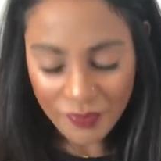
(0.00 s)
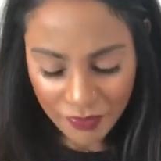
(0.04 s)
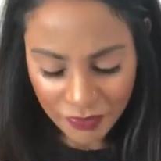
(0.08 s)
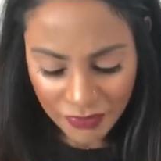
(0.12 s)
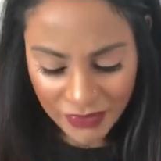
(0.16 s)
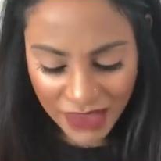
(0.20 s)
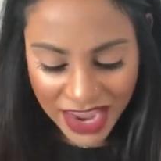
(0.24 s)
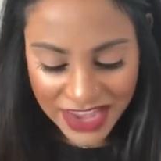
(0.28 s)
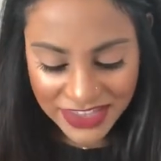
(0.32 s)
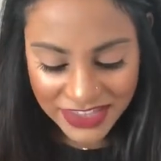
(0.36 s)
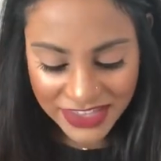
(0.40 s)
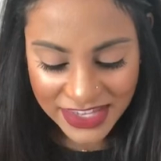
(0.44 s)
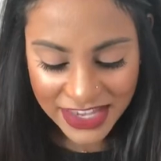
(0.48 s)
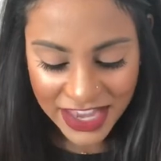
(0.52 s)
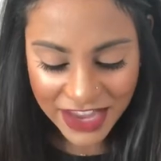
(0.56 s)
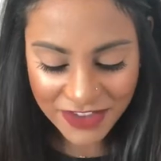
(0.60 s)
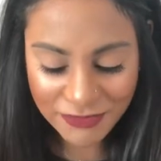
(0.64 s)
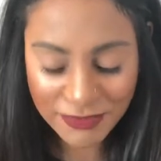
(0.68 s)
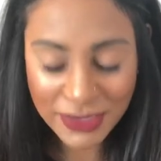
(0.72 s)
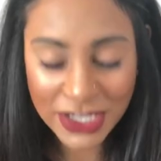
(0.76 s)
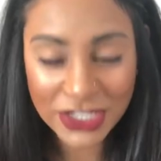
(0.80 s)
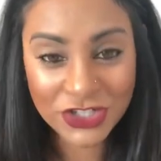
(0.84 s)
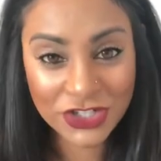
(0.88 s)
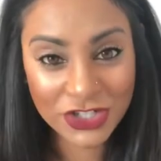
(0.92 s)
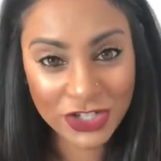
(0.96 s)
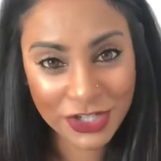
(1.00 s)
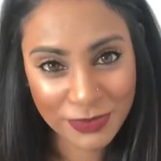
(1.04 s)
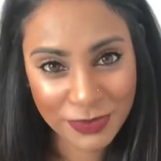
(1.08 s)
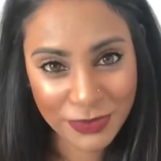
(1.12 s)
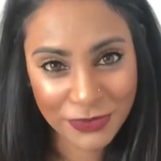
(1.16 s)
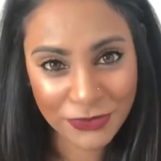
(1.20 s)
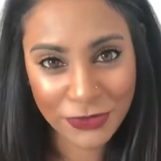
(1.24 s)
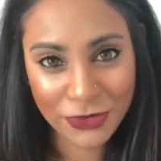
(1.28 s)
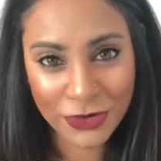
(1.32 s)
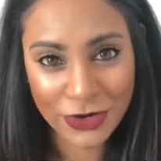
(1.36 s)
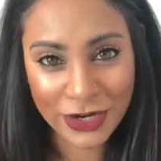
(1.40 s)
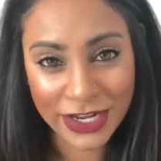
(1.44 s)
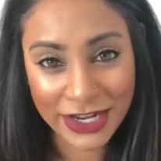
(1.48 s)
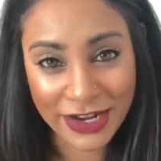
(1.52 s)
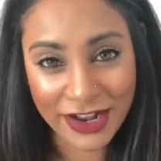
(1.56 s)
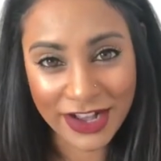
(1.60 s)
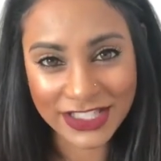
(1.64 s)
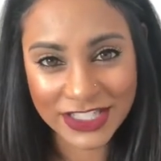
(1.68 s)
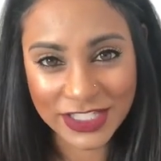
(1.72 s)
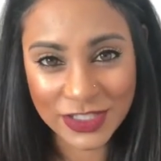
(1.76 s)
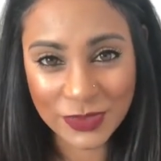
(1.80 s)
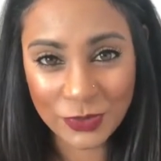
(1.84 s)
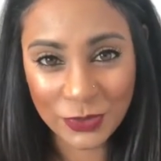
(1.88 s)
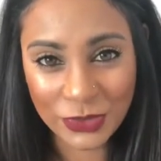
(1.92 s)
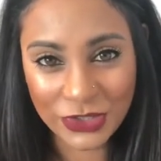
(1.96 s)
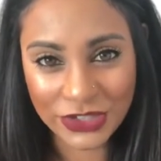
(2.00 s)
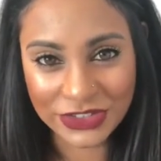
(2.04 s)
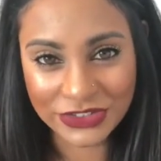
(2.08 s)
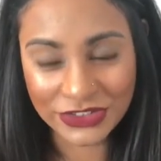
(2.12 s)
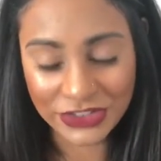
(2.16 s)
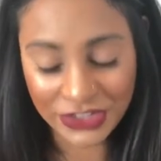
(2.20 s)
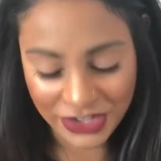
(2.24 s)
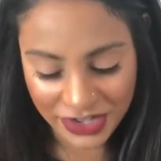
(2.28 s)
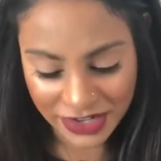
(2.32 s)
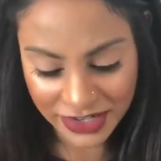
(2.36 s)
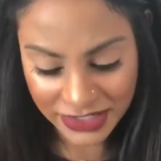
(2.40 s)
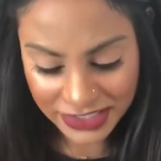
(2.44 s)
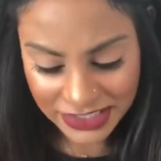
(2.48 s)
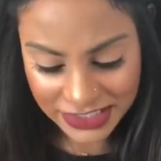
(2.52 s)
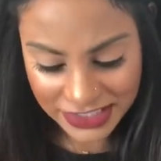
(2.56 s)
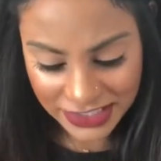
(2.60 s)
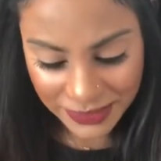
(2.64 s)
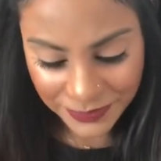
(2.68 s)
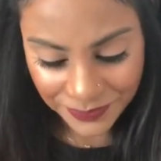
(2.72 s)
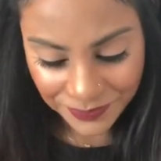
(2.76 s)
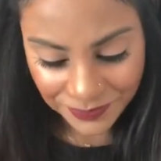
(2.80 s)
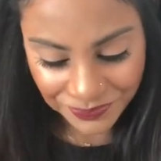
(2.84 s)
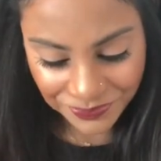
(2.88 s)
I think I've mentioned it before and I got some weird looks.